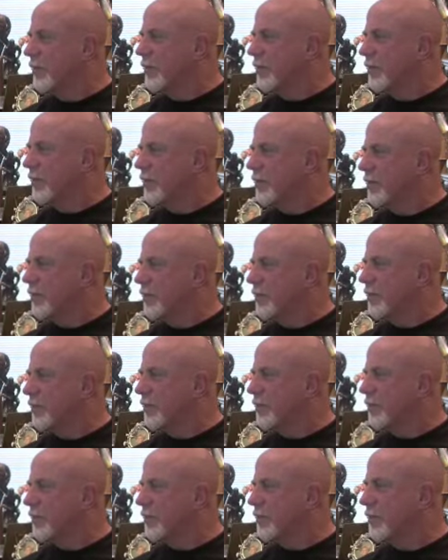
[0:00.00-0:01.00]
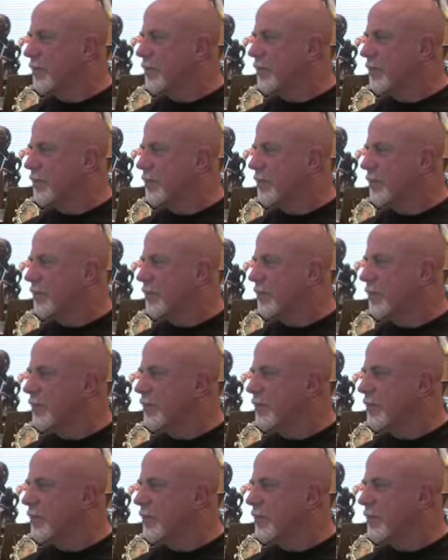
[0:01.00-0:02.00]

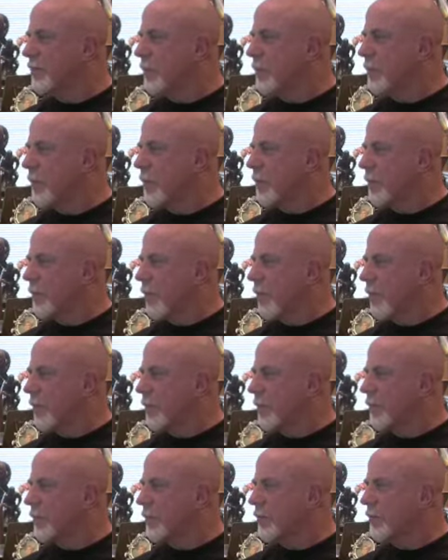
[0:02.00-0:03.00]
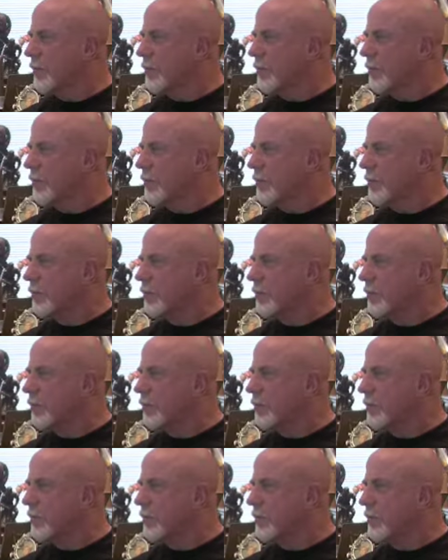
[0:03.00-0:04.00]

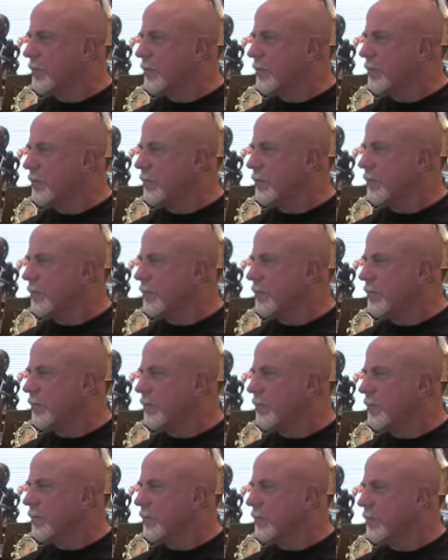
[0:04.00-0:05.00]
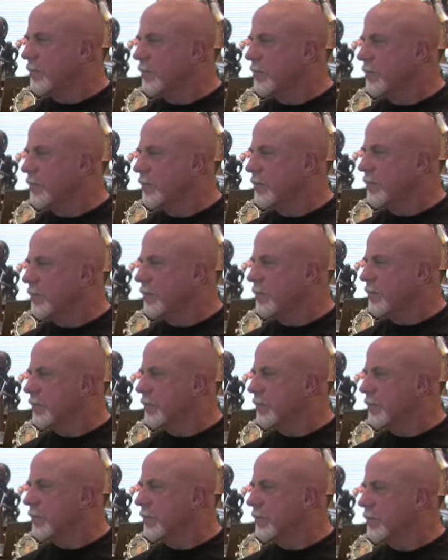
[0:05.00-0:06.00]

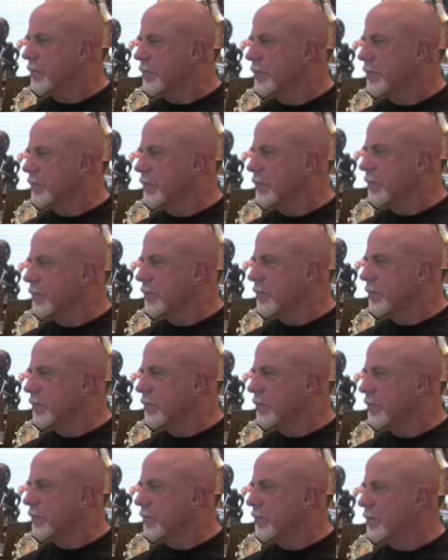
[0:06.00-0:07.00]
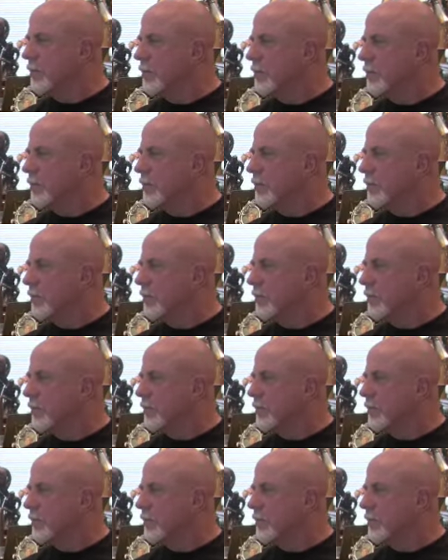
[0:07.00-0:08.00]
The person shown says nothing.